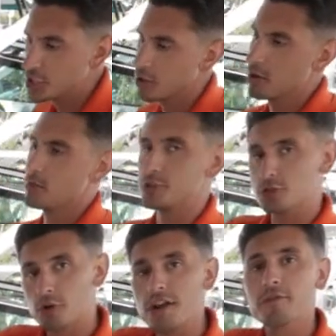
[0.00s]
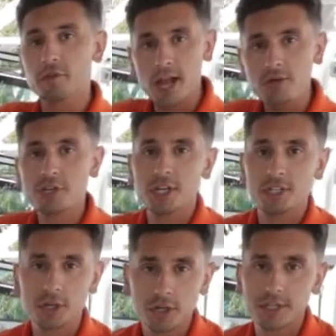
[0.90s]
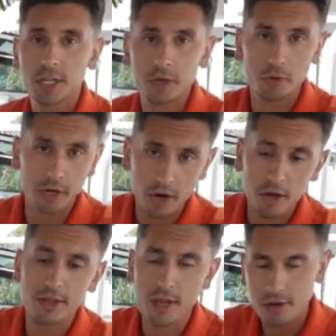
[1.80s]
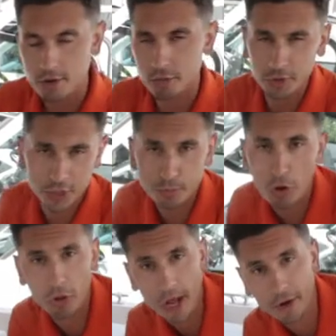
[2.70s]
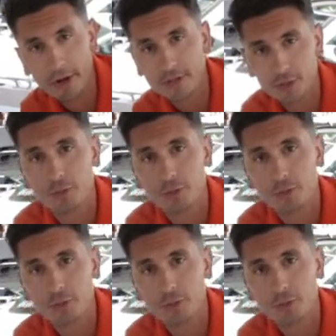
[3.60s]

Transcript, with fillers: here, which is great for lounging and turns it into an area that you can really sprawl out on.